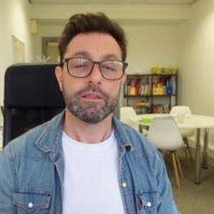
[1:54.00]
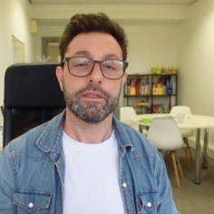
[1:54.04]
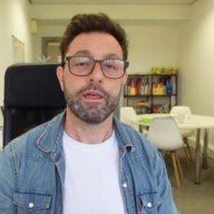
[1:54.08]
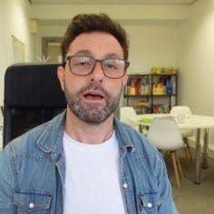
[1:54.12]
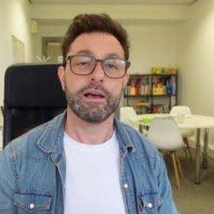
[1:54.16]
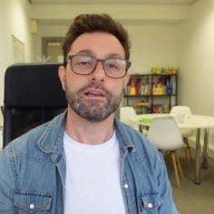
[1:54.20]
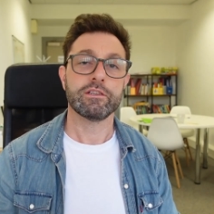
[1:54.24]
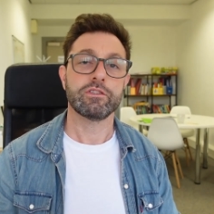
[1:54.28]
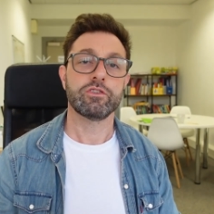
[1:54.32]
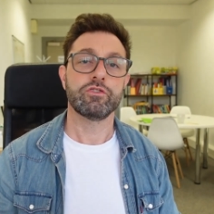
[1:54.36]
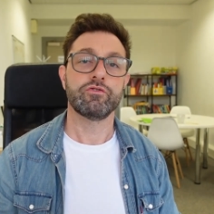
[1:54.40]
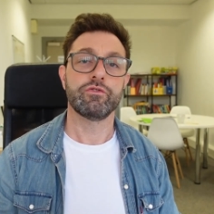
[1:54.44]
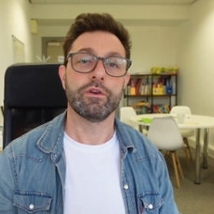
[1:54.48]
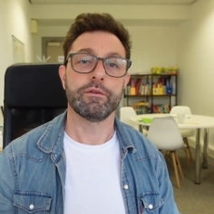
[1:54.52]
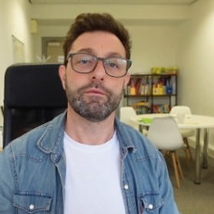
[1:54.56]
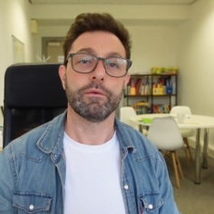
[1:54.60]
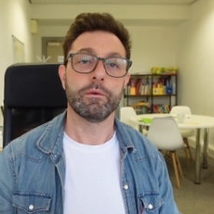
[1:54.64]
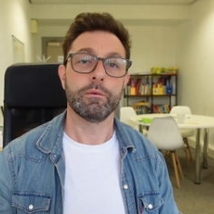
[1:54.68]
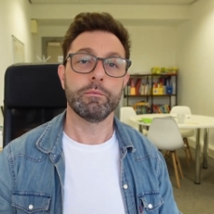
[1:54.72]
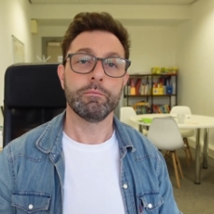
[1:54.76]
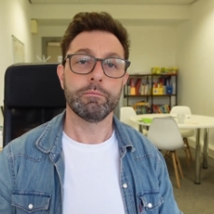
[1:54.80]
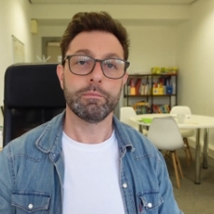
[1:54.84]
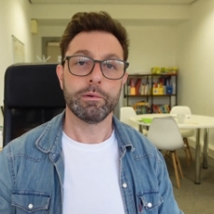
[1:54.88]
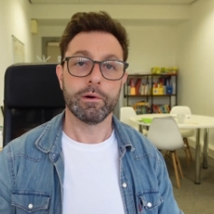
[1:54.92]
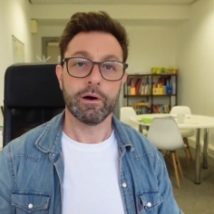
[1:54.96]
that's
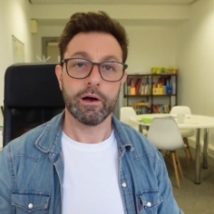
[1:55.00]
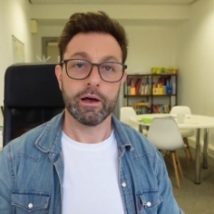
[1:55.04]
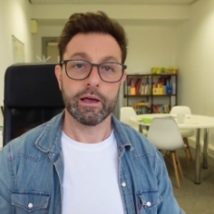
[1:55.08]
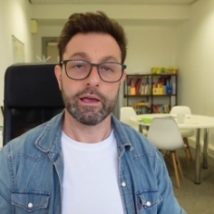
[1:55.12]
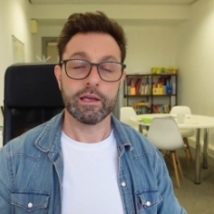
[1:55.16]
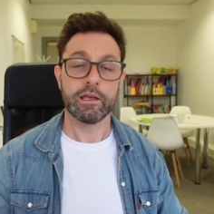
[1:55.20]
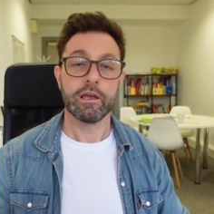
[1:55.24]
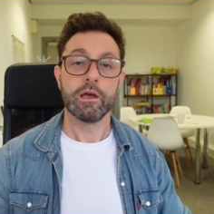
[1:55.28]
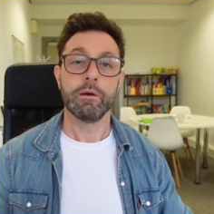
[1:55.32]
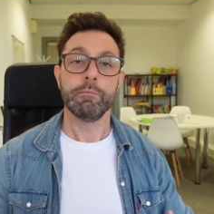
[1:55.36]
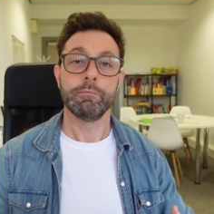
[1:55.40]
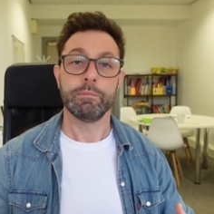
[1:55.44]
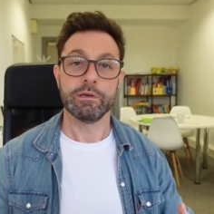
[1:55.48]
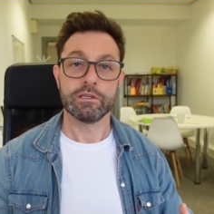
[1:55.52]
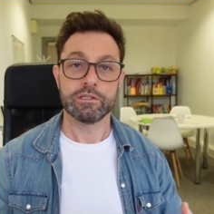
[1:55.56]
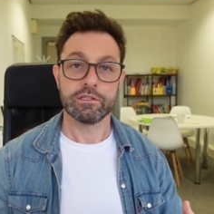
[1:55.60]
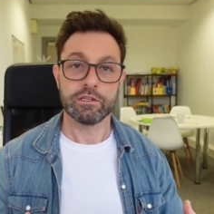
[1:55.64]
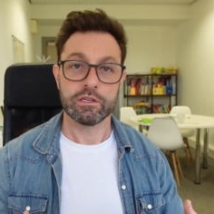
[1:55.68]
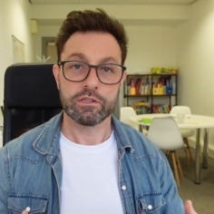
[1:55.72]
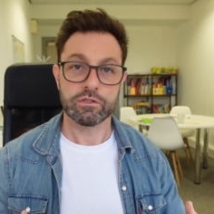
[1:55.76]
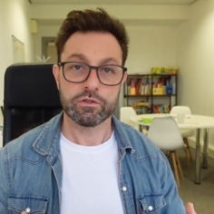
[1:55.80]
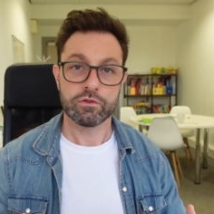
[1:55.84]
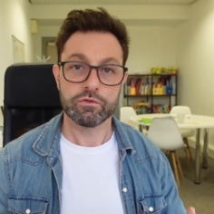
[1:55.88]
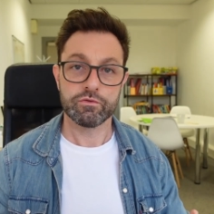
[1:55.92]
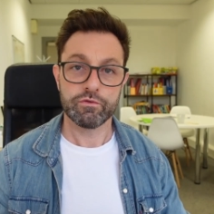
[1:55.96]
driven by
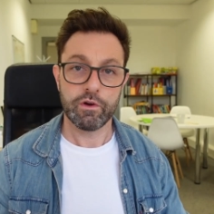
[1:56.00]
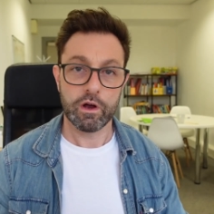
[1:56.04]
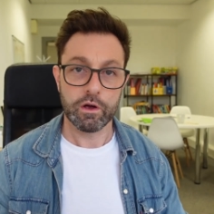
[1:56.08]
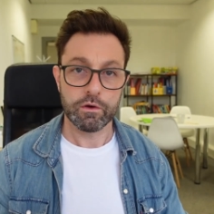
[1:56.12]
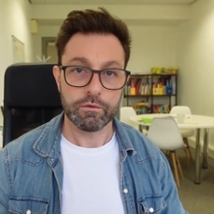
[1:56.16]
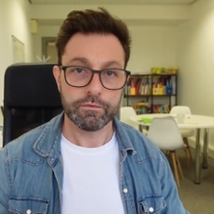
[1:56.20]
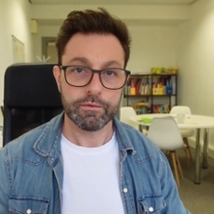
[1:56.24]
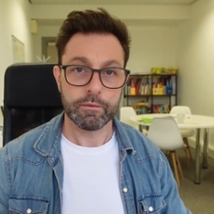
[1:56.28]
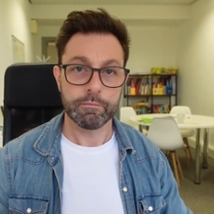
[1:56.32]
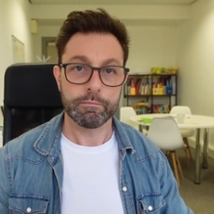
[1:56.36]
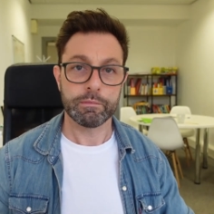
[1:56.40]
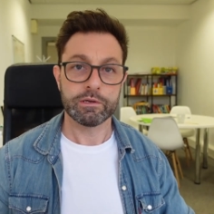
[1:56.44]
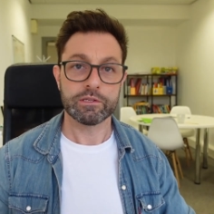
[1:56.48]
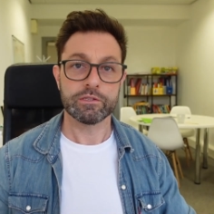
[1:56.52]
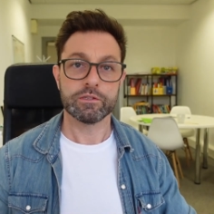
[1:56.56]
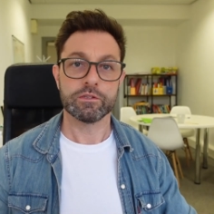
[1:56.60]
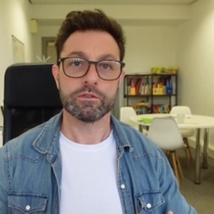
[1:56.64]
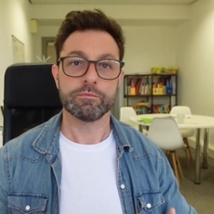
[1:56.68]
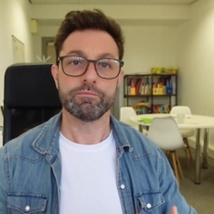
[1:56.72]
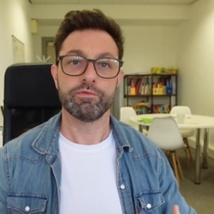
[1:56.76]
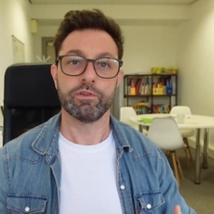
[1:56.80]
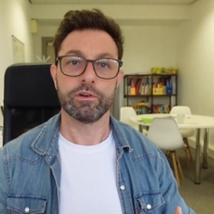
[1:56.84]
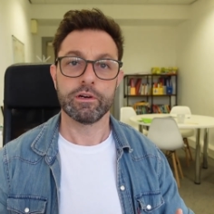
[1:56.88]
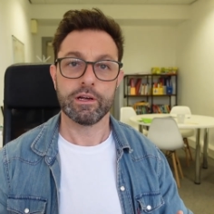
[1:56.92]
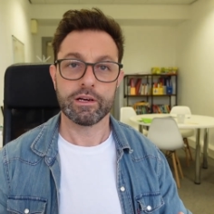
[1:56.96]
business growth and business
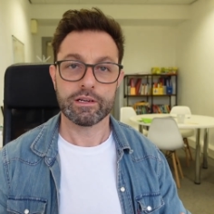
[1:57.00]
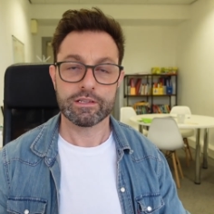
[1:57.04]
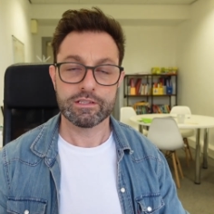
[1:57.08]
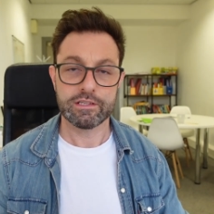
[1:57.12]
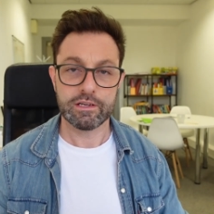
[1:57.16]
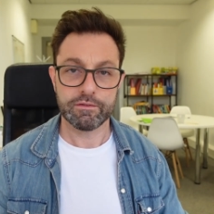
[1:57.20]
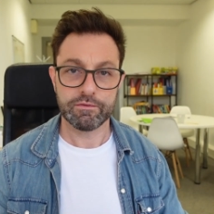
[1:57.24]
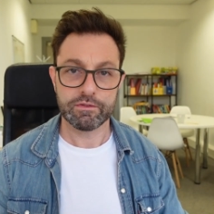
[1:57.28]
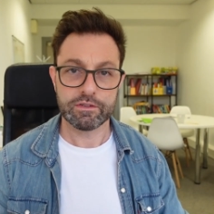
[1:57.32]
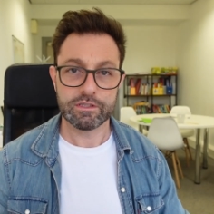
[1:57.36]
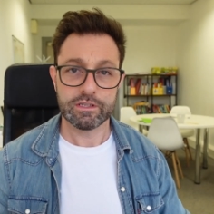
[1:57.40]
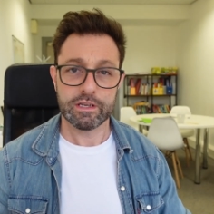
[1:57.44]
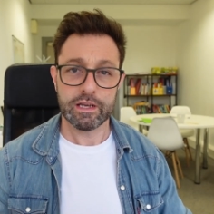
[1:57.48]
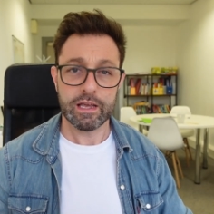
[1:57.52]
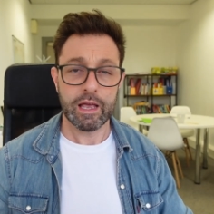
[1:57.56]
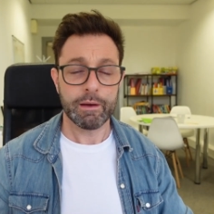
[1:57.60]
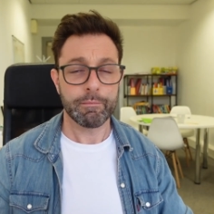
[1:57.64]
productivity